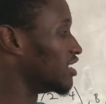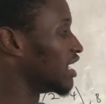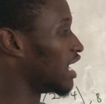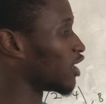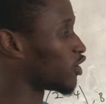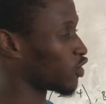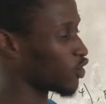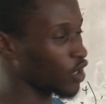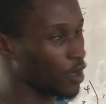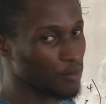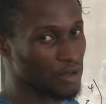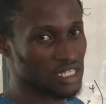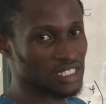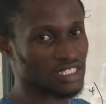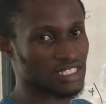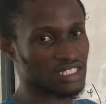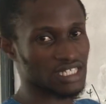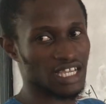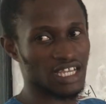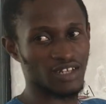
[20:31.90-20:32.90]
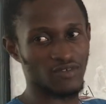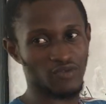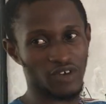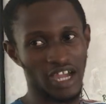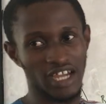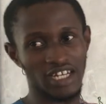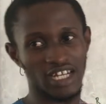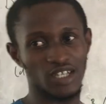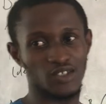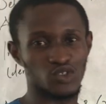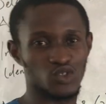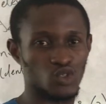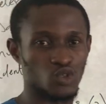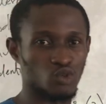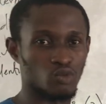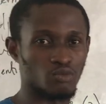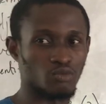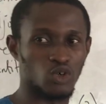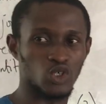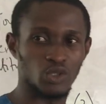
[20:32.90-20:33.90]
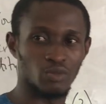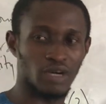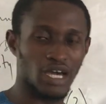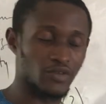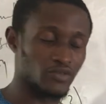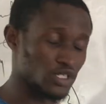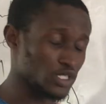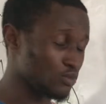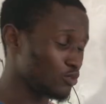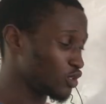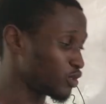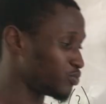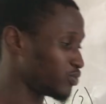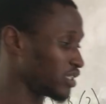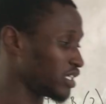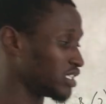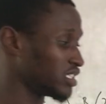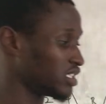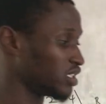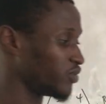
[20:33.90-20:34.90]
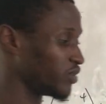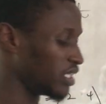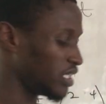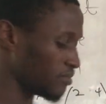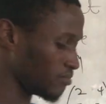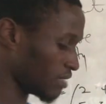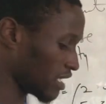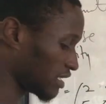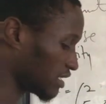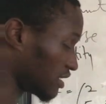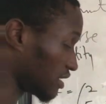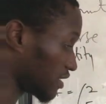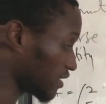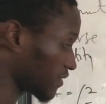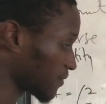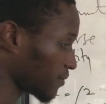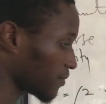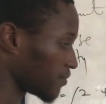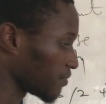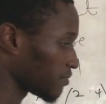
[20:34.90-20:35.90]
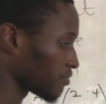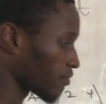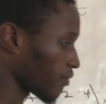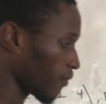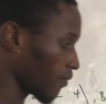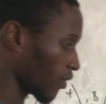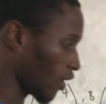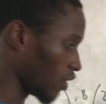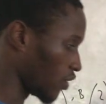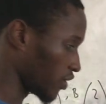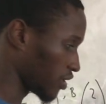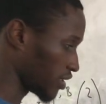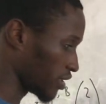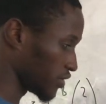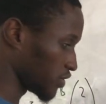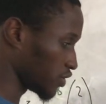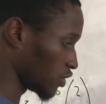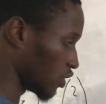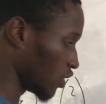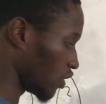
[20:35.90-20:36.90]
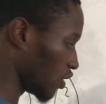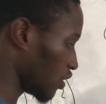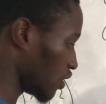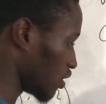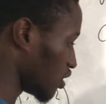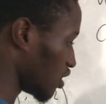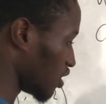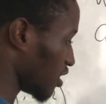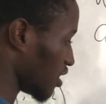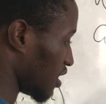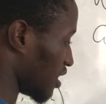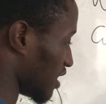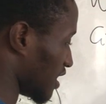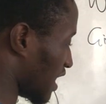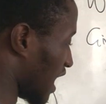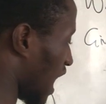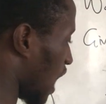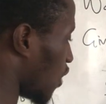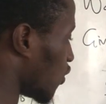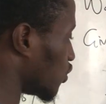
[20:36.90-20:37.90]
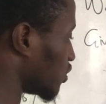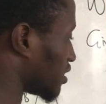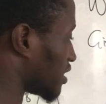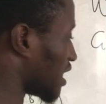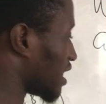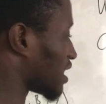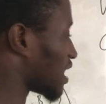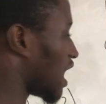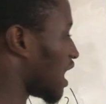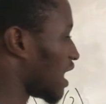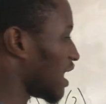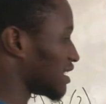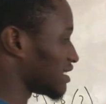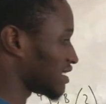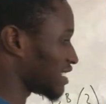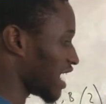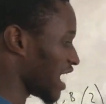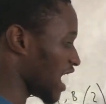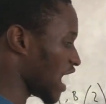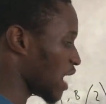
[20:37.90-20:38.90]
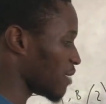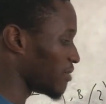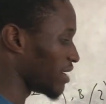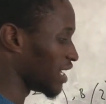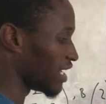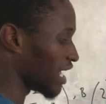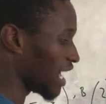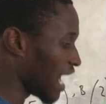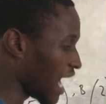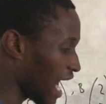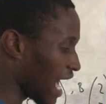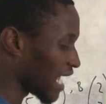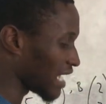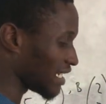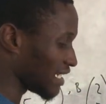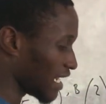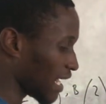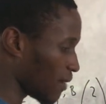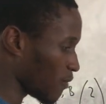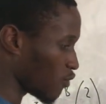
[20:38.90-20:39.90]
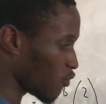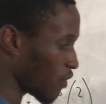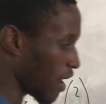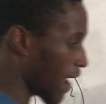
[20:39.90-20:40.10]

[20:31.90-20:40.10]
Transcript: economics and finance, both matrix multiplication really matters. Okay, so now we take our time and add them